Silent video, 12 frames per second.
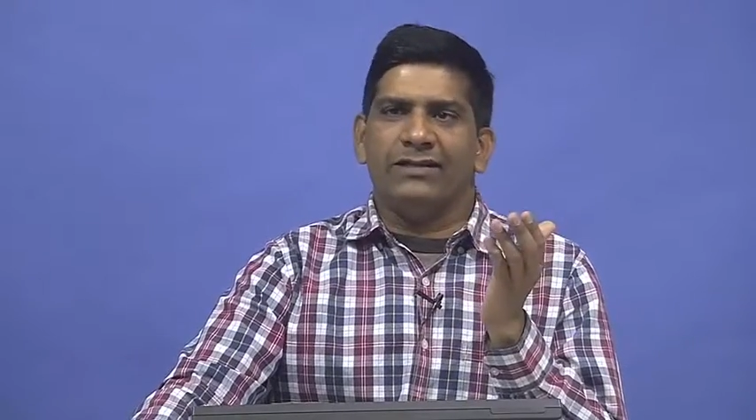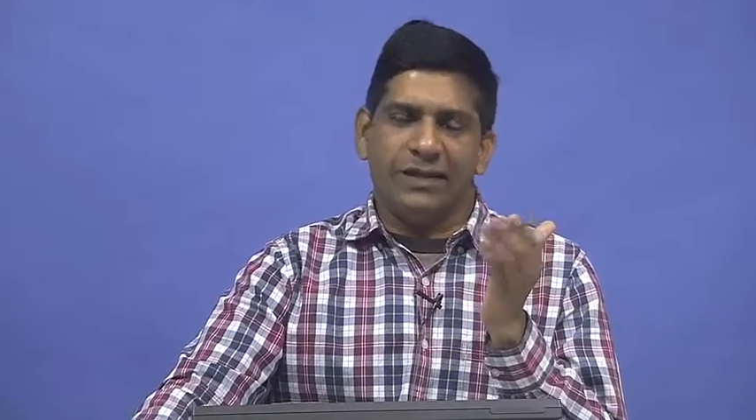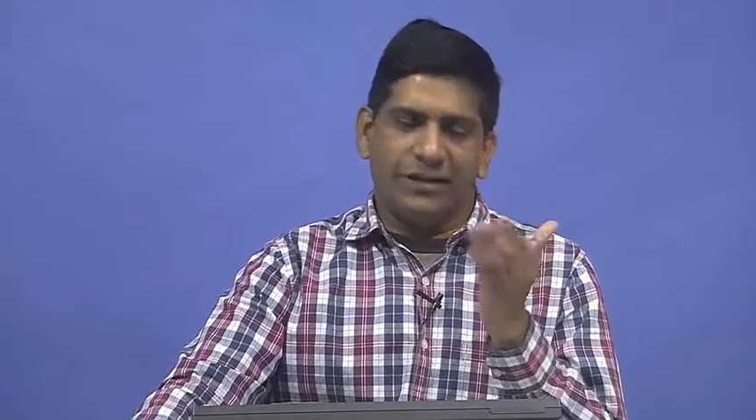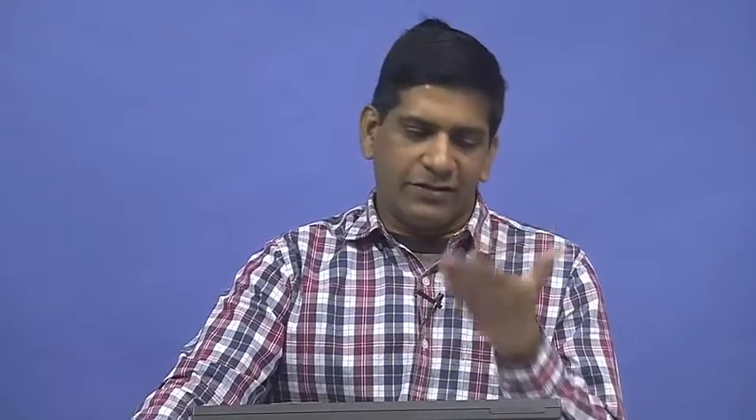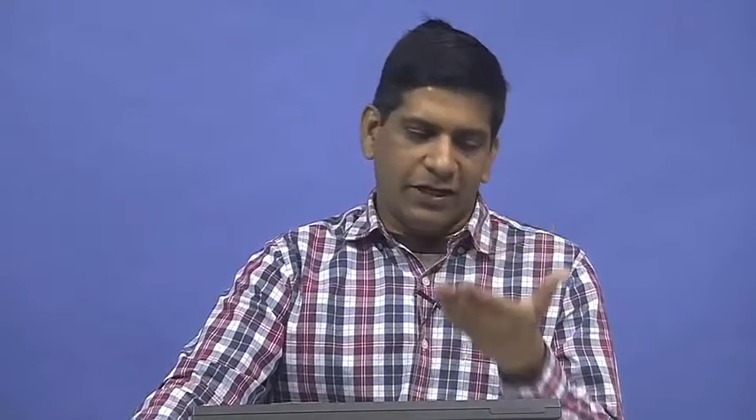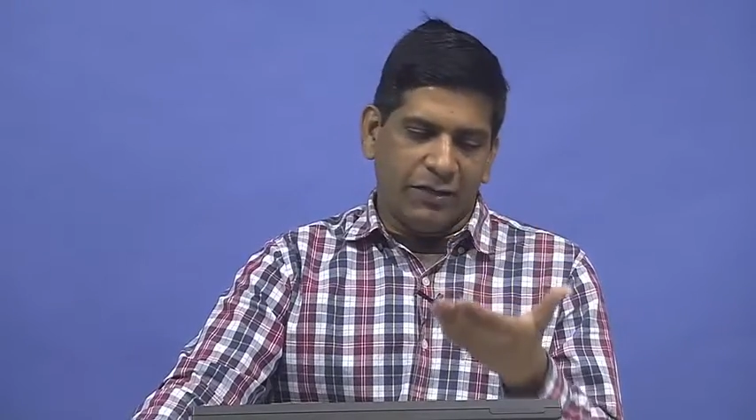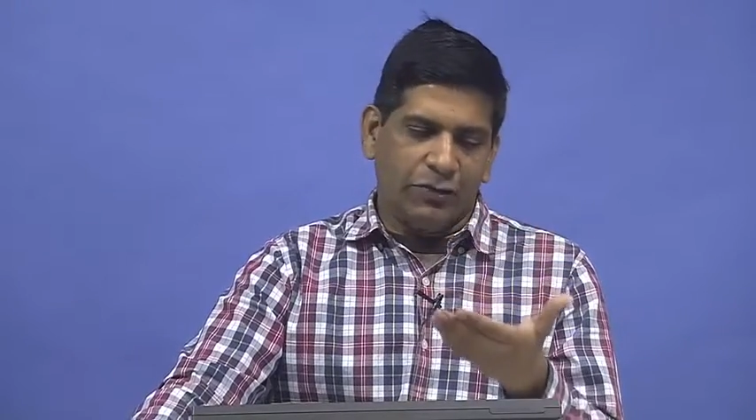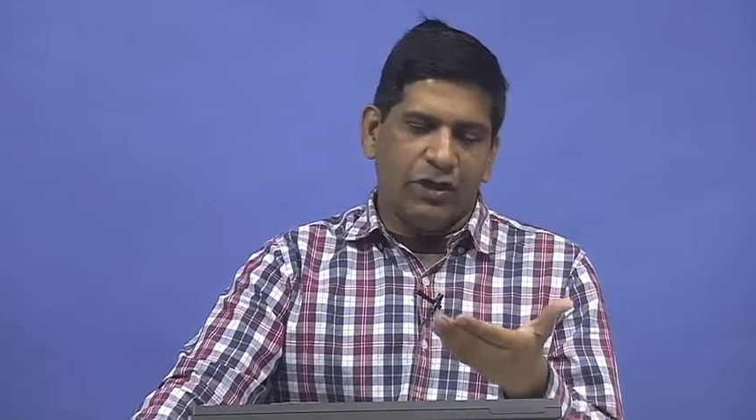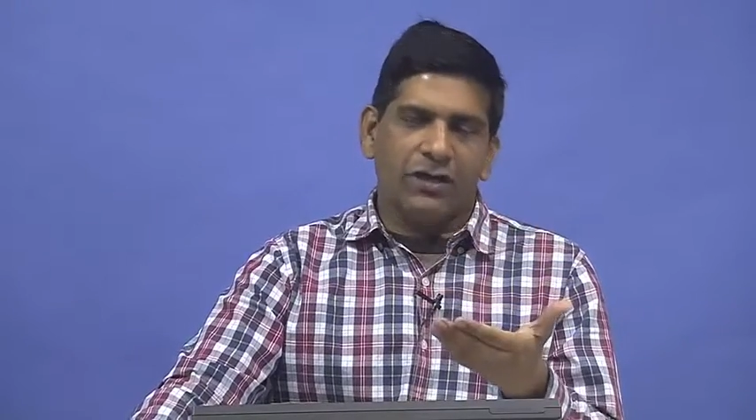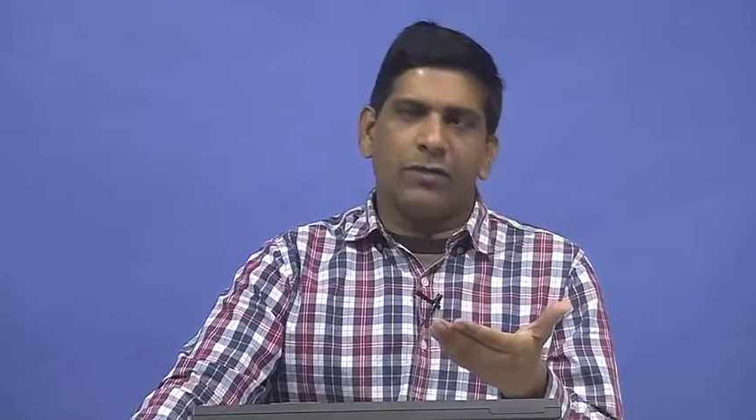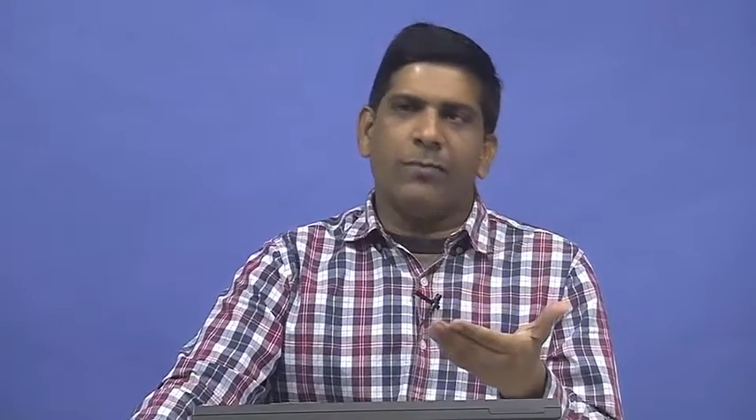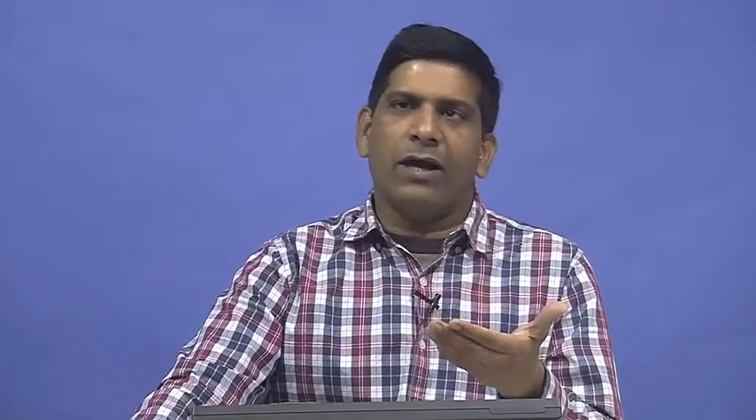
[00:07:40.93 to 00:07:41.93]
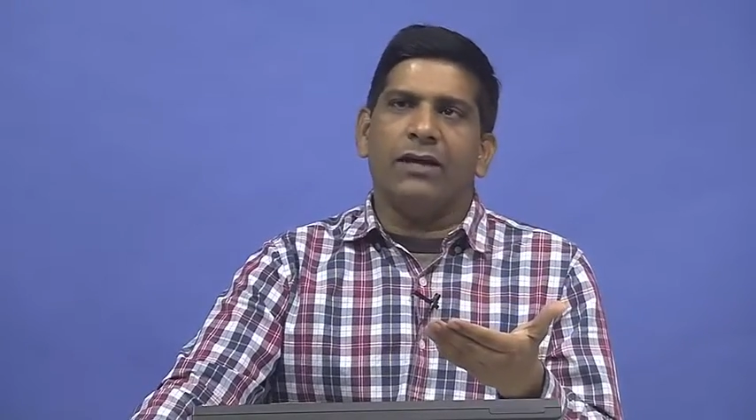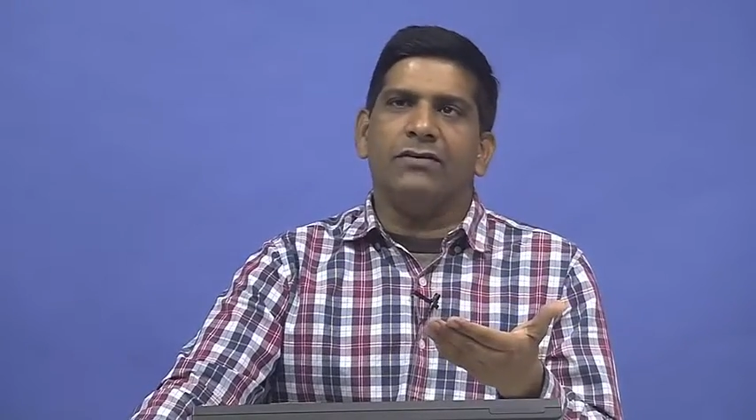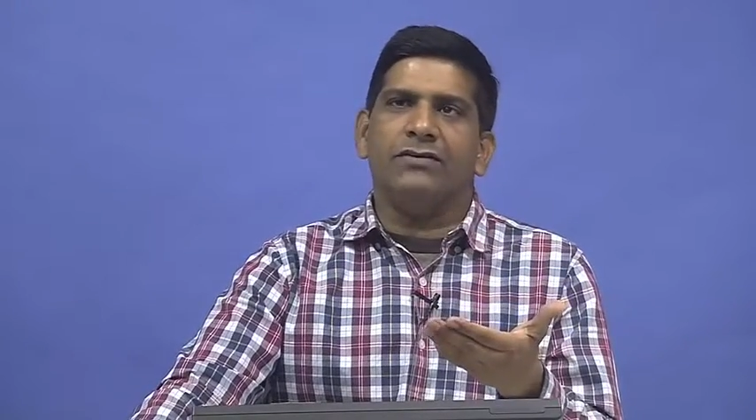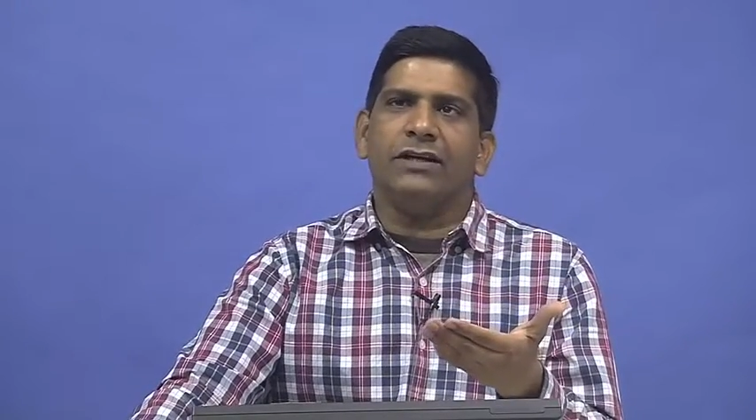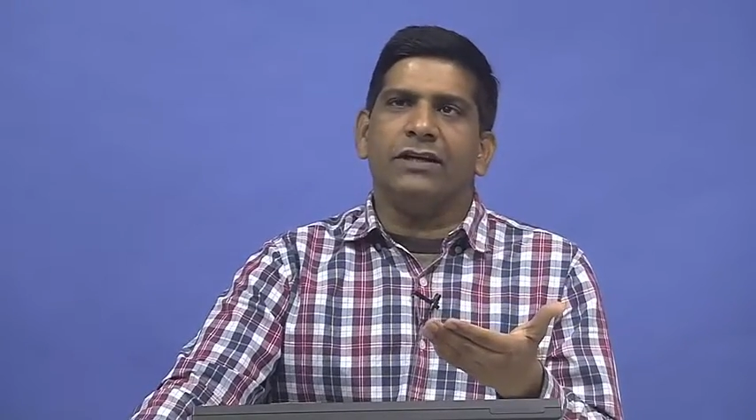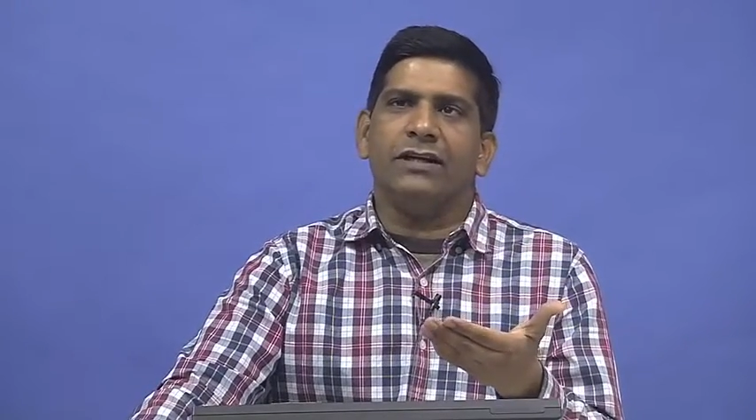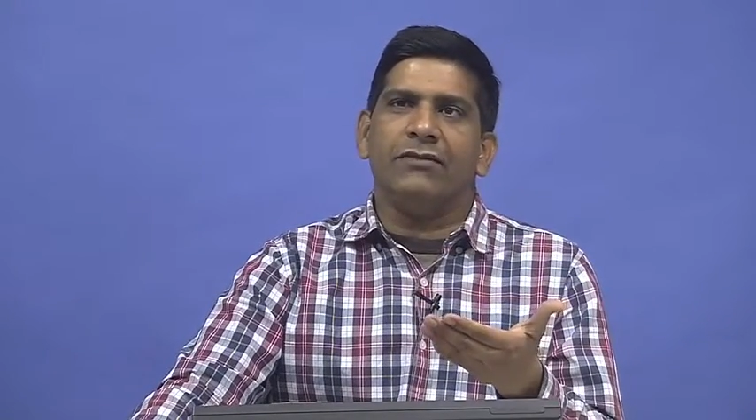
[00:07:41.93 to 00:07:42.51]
sheets and look at the balance sheet.